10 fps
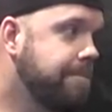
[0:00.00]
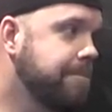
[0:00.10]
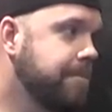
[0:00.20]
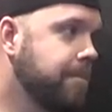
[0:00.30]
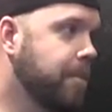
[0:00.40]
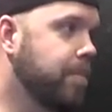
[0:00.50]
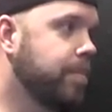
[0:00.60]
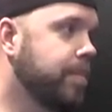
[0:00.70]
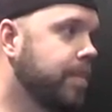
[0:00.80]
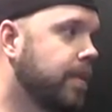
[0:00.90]

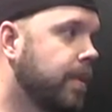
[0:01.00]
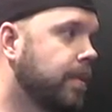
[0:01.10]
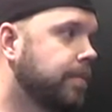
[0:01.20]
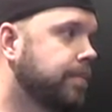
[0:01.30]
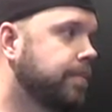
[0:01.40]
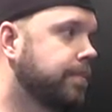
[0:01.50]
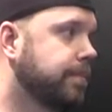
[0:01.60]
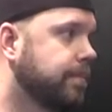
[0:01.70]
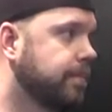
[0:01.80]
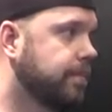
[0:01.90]

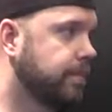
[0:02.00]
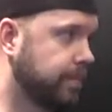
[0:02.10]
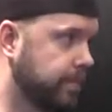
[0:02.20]
The person shown says nothing.